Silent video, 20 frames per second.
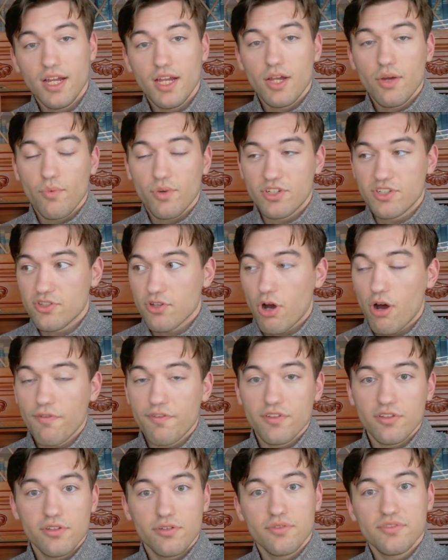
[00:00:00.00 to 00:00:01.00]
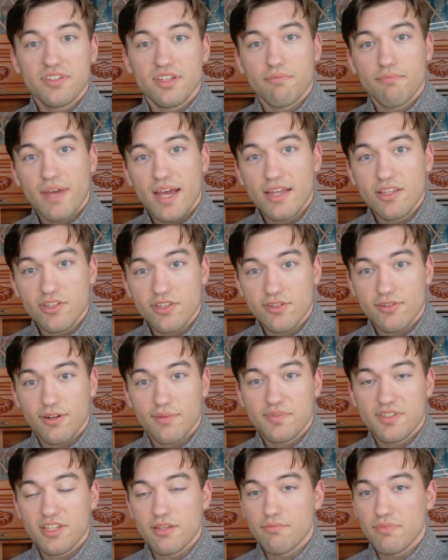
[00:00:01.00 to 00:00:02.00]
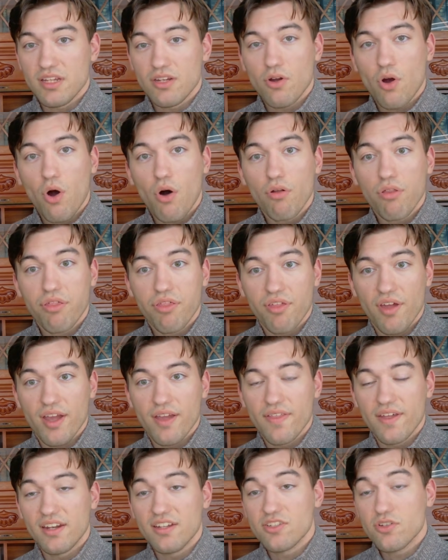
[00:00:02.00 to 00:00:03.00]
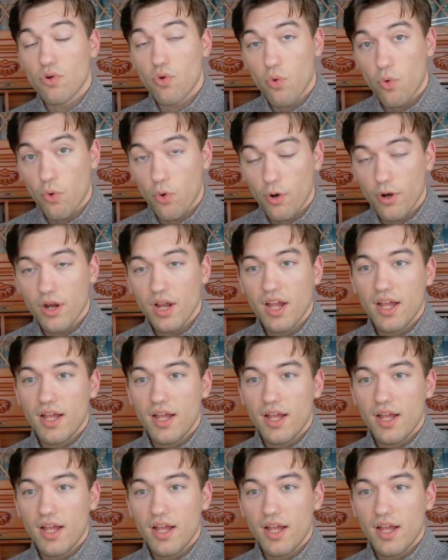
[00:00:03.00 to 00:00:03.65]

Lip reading: which is often used in manuscripts to mean othe, that is or.